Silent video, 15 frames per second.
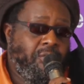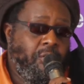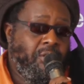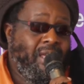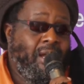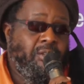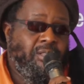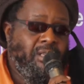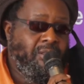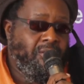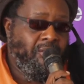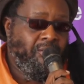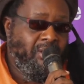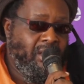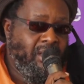for thousands
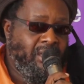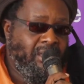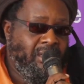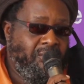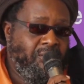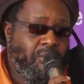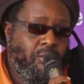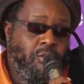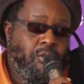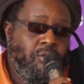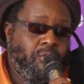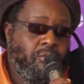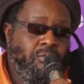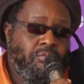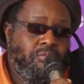of years. If you go
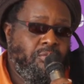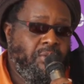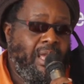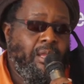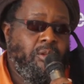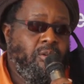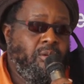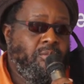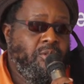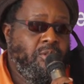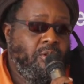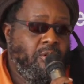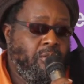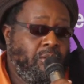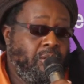to kingdoms
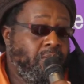or